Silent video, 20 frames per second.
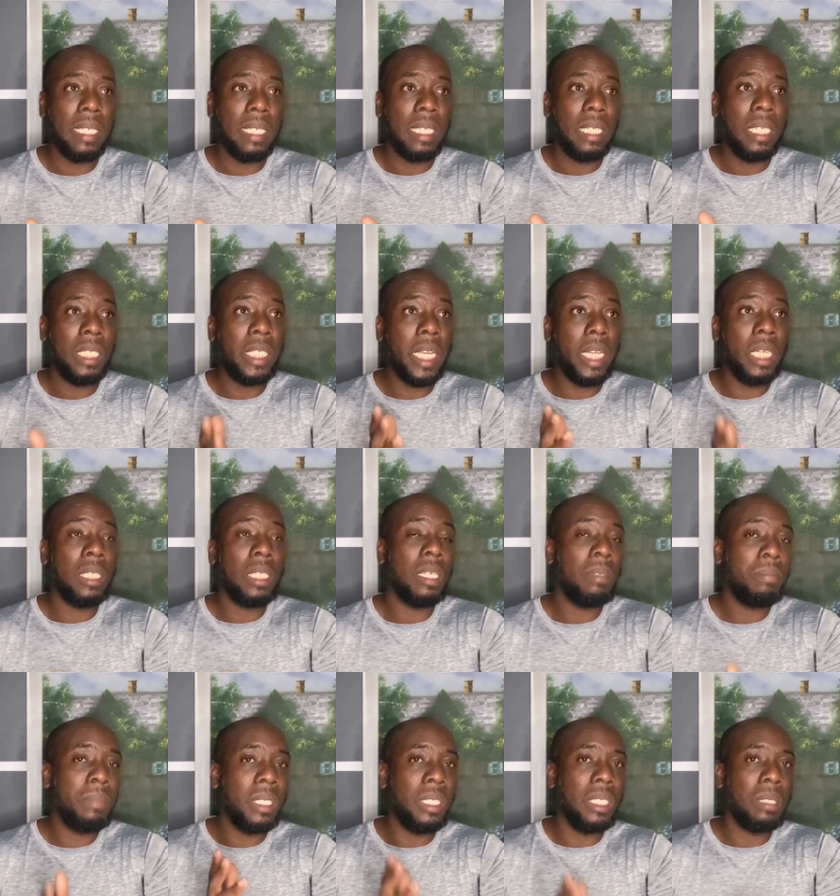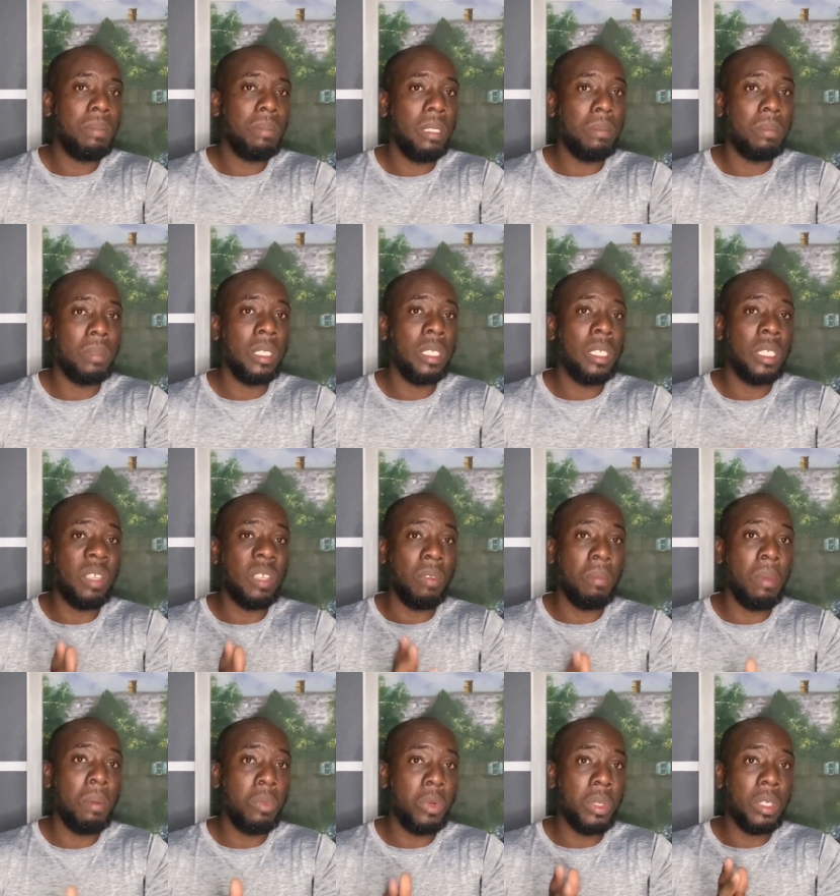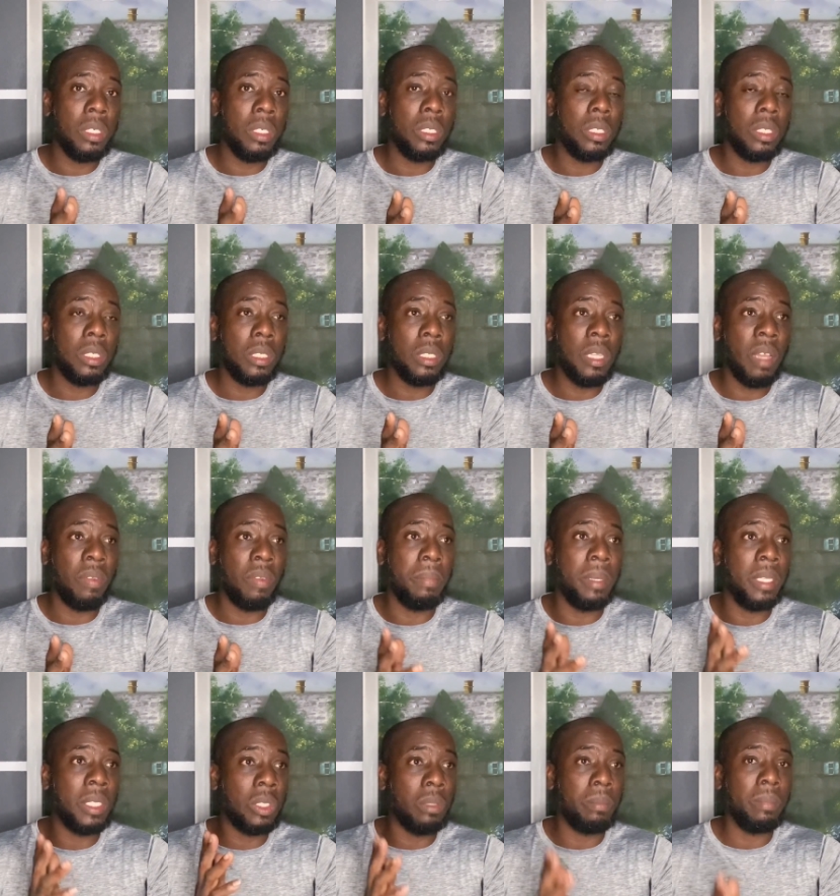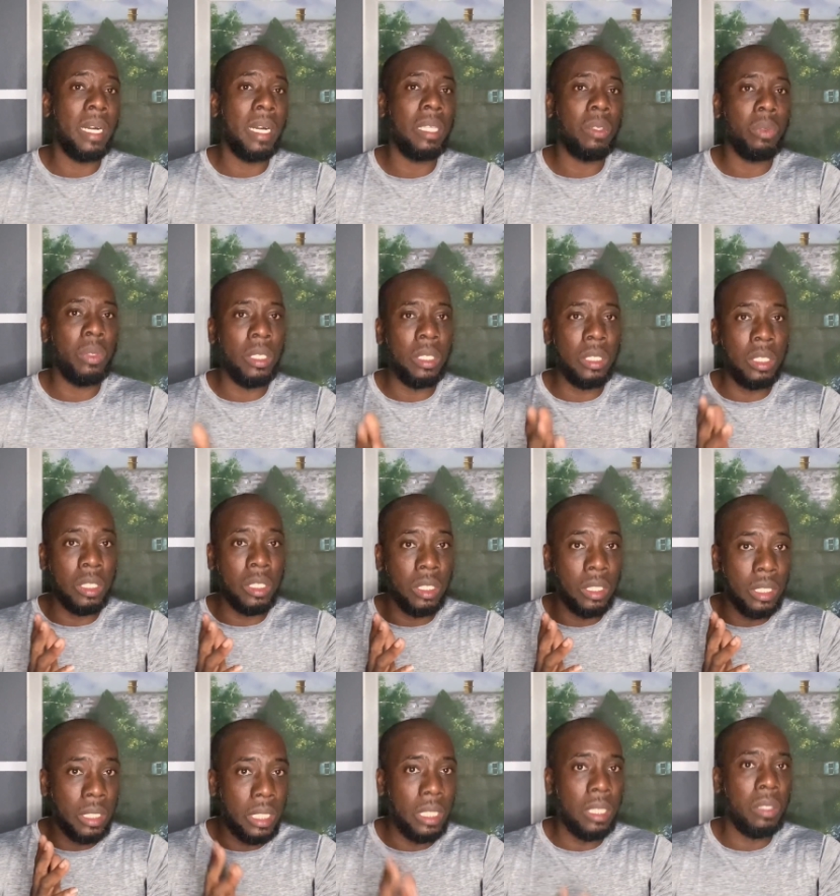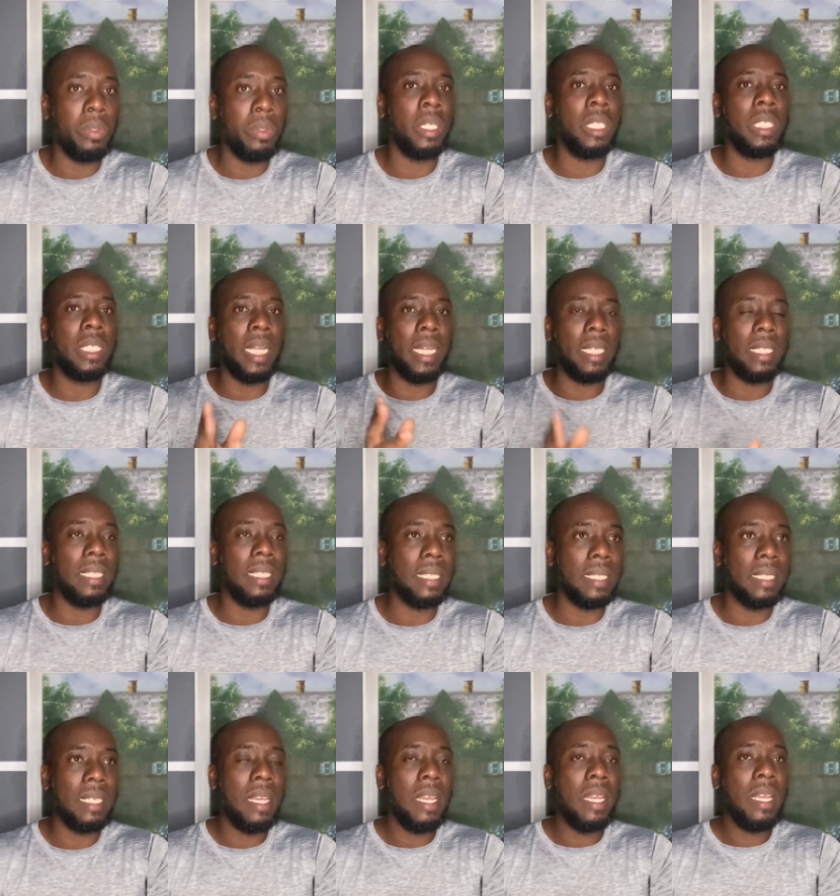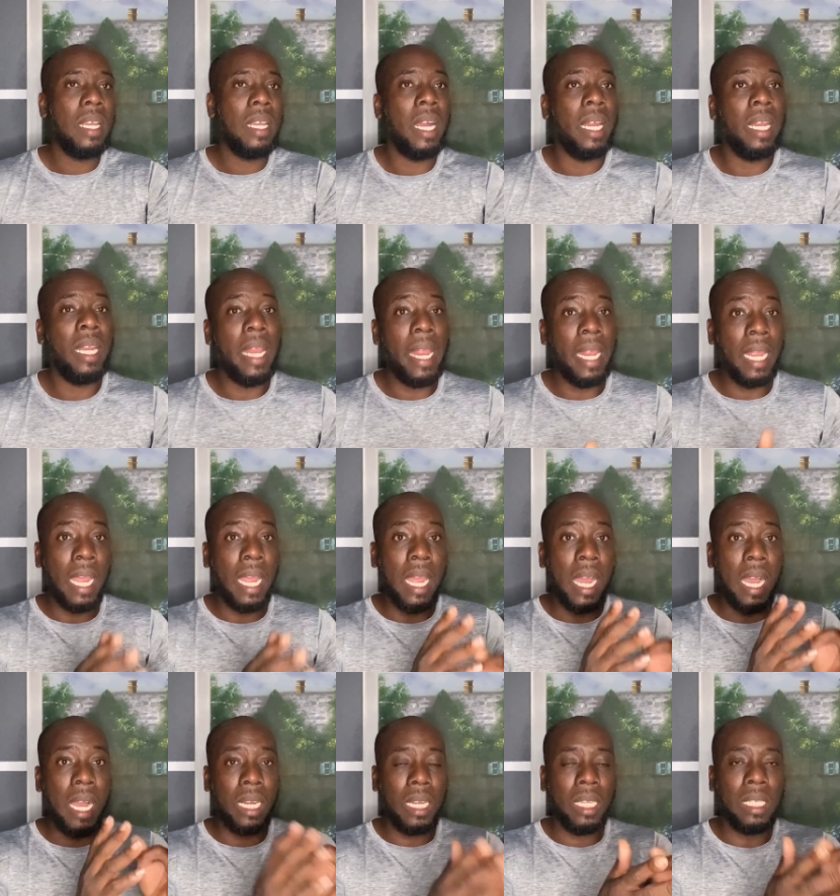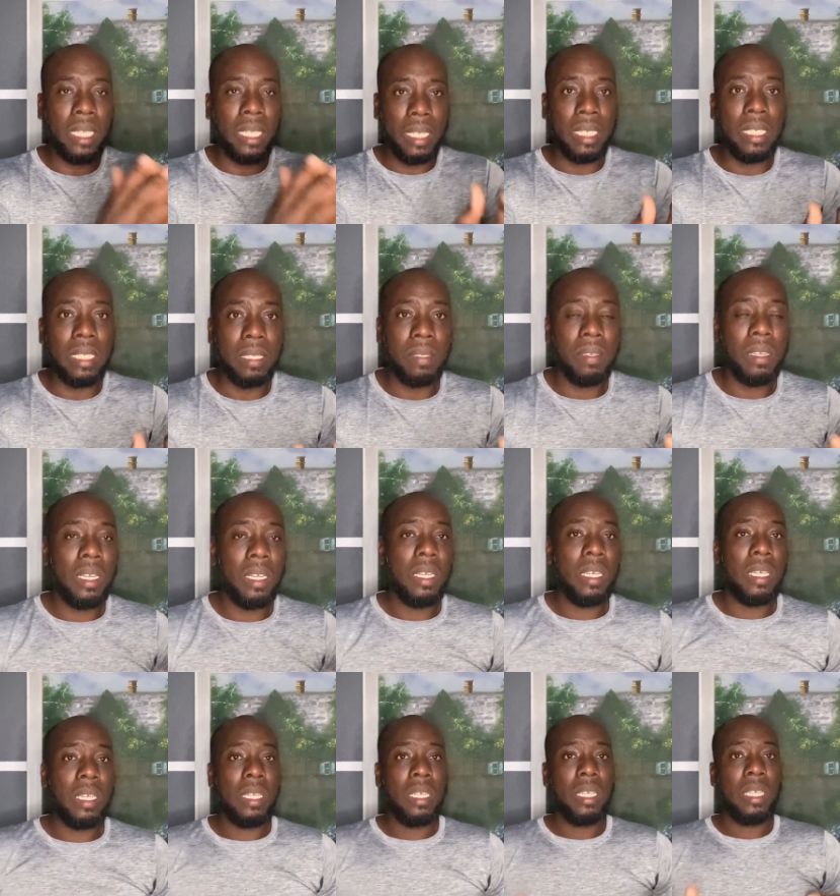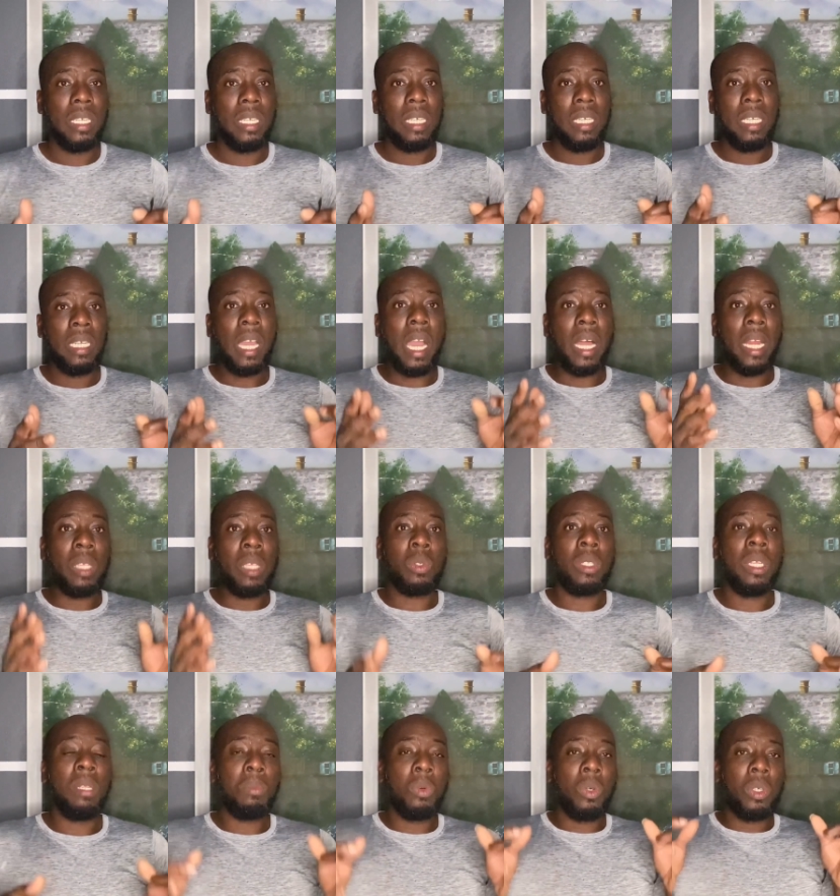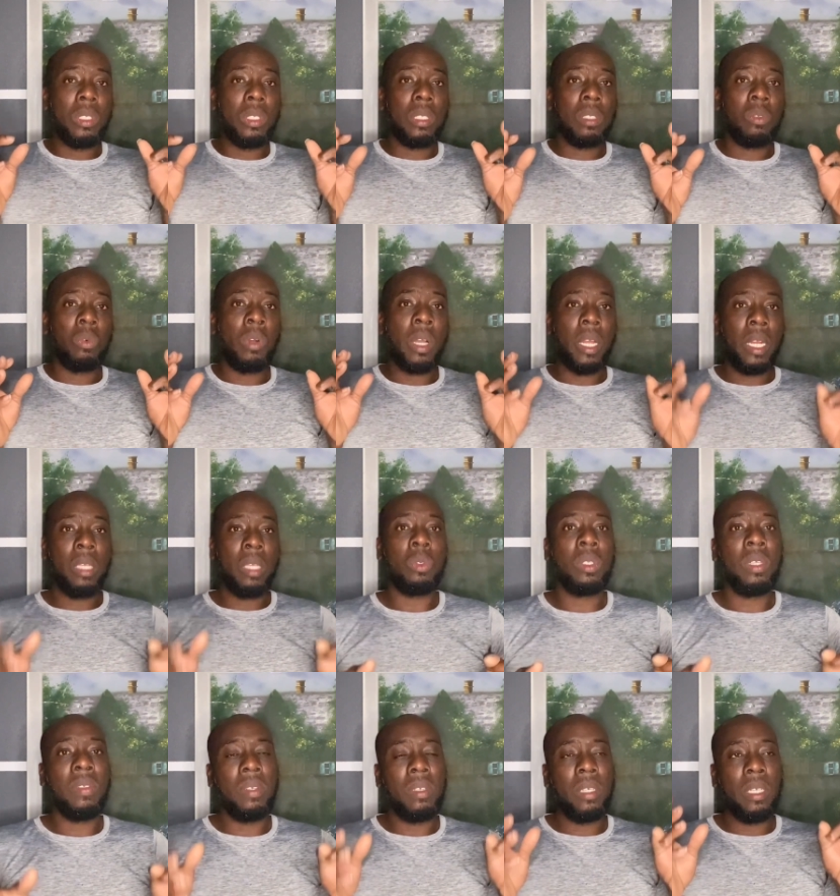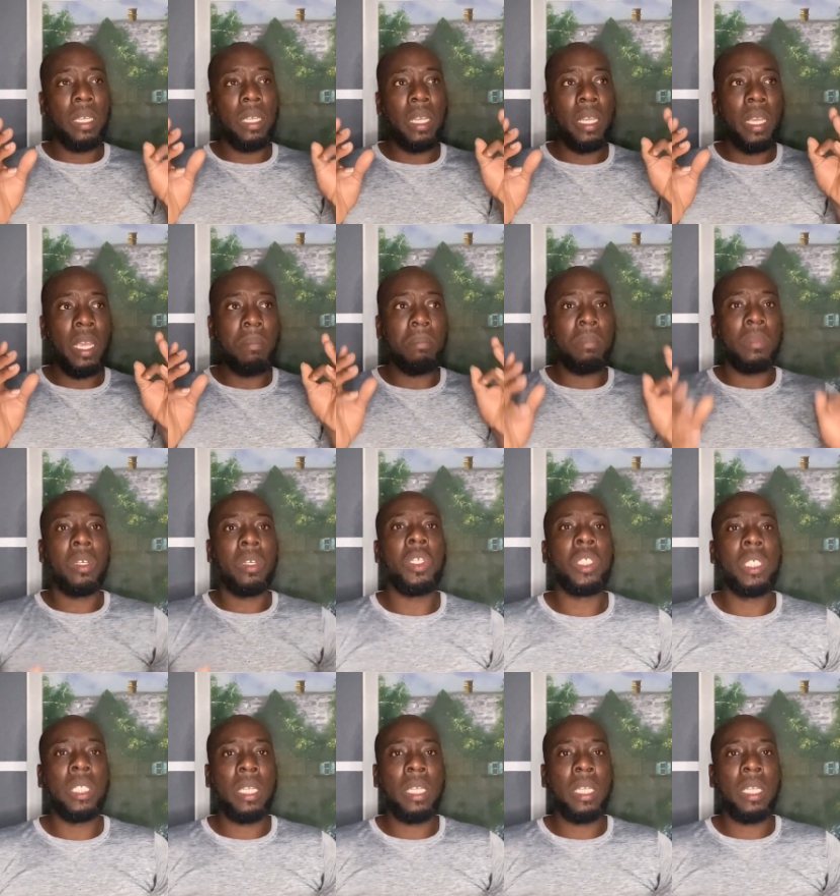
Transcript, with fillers: the Chinese are business people. You just have to be more, you have to be smart when dealing with the Chinese. And like Ghana did, Ghana is one of the most, Ghana is one of the emerging